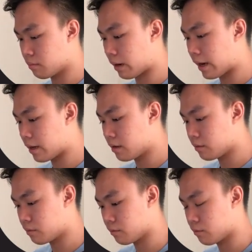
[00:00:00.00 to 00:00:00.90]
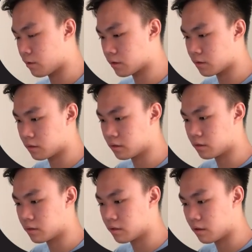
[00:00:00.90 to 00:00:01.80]
buy
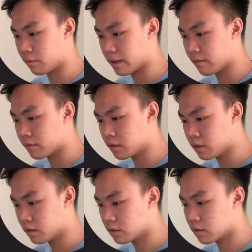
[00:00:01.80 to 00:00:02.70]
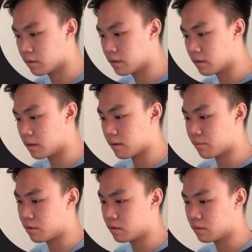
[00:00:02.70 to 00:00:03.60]
water or whatever. So I
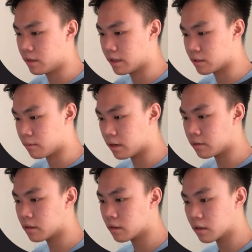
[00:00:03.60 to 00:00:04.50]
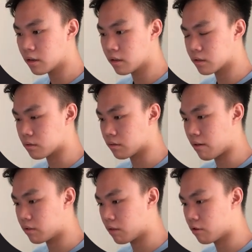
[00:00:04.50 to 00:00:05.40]
put it today as well. So
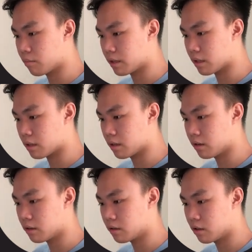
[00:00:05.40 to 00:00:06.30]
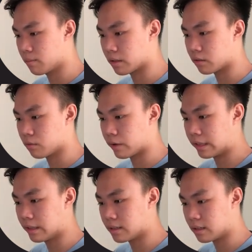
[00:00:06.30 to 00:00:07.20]
everything will appear here, no matter
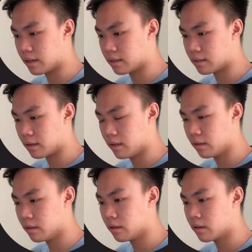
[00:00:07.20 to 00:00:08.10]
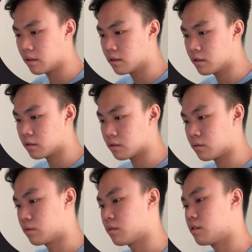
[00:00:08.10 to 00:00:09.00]
what list it is in.
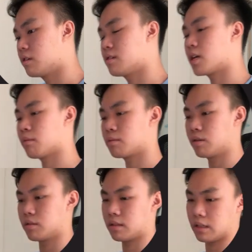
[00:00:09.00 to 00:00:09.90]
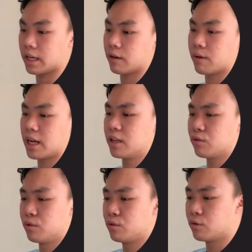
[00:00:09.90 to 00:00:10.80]
So it just helps me to see like what I need
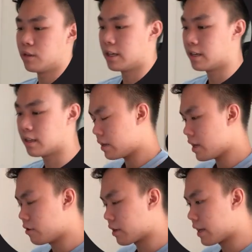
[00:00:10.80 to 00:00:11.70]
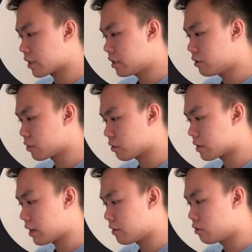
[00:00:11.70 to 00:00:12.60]
to do today. And yeah, you can actually also
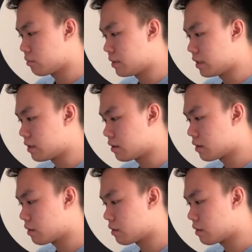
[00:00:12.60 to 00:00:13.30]
set it to be